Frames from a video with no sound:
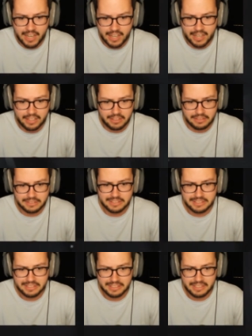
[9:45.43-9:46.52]
hi!
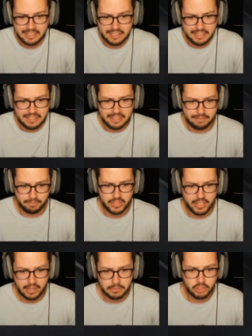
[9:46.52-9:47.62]

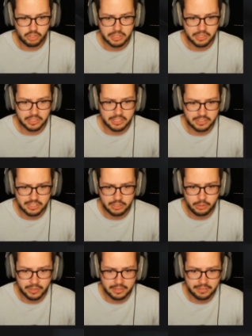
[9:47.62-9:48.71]
I'm just gonna
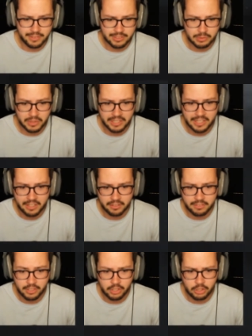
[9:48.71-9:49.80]
continue on this way
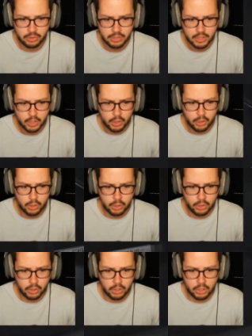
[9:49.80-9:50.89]
now, though.
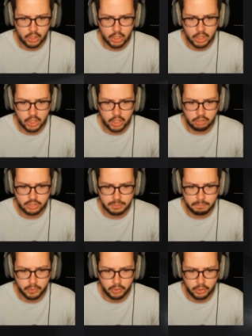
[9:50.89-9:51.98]
Oh,
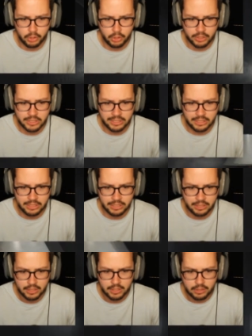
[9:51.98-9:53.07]

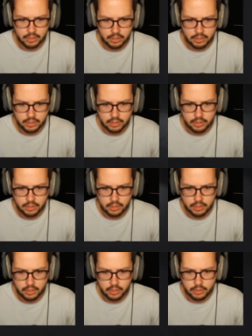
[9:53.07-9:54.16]
spooky!
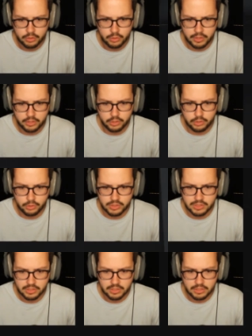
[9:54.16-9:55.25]
Do not
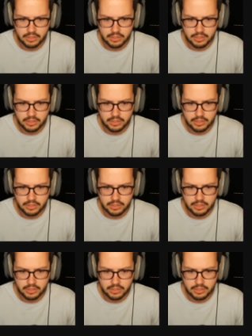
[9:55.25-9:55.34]
use.